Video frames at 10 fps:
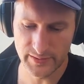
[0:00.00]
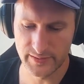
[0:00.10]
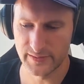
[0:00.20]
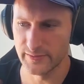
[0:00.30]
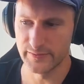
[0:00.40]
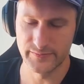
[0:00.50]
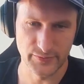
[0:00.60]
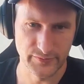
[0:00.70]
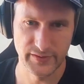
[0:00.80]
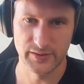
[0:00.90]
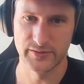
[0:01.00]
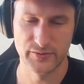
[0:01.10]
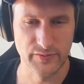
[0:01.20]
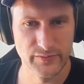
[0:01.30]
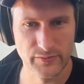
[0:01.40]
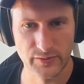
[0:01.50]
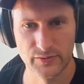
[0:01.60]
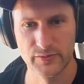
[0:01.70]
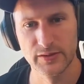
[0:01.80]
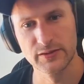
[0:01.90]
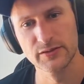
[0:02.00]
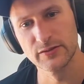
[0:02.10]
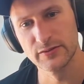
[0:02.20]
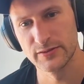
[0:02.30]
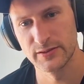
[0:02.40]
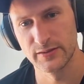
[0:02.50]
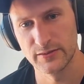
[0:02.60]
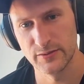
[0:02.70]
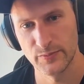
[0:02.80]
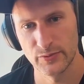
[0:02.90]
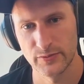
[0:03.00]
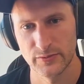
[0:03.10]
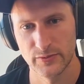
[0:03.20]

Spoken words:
it's fairly straightforward to set up a